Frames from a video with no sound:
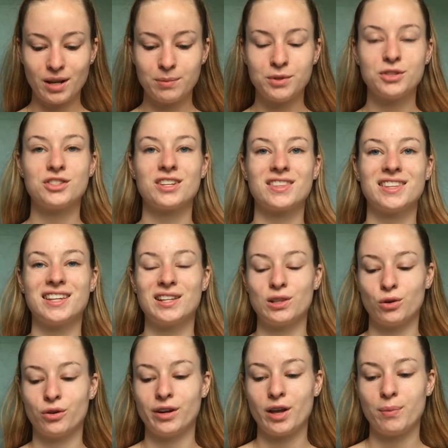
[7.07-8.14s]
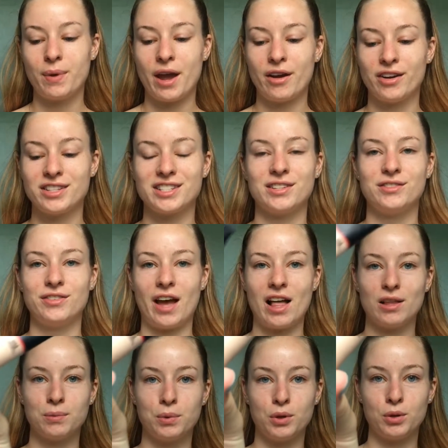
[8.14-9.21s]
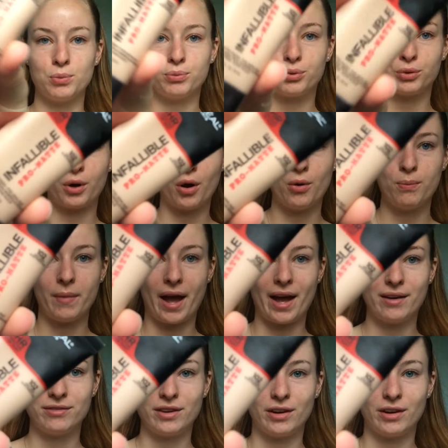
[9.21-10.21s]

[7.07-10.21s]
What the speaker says: I'm using the L'Oreal Paris Infallible Pro Matte